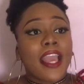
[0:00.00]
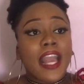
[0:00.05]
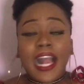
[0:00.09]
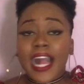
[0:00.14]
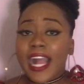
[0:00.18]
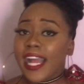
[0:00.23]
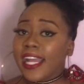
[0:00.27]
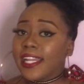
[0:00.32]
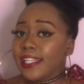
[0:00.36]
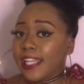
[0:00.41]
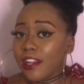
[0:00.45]

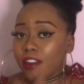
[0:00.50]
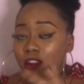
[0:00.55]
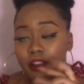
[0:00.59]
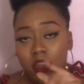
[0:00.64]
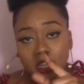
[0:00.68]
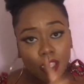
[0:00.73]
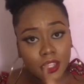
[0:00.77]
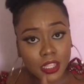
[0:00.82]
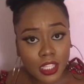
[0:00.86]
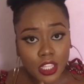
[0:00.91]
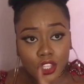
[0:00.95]
And
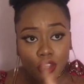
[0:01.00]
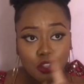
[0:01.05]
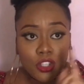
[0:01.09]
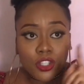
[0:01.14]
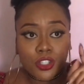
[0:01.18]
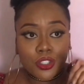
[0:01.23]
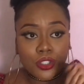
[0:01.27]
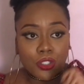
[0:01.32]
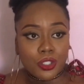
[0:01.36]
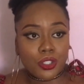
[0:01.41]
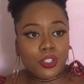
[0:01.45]
another thing you
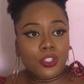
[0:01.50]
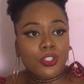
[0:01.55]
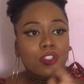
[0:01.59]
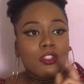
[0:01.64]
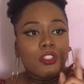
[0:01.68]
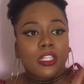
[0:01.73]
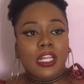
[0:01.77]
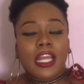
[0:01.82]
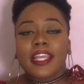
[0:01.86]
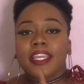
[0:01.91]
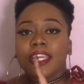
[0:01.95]
could do
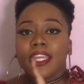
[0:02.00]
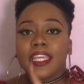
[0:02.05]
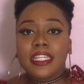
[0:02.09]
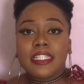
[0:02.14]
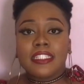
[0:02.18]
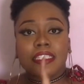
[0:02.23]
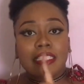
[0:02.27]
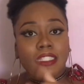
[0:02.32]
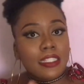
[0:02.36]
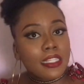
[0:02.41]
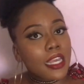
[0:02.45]
to like hit
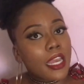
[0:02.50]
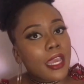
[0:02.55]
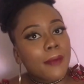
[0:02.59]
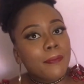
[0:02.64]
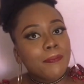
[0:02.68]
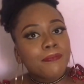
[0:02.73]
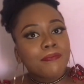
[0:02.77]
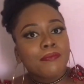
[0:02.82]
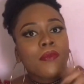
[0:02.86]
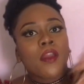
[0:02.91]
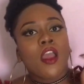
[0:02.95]
the
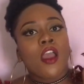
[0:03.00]
DM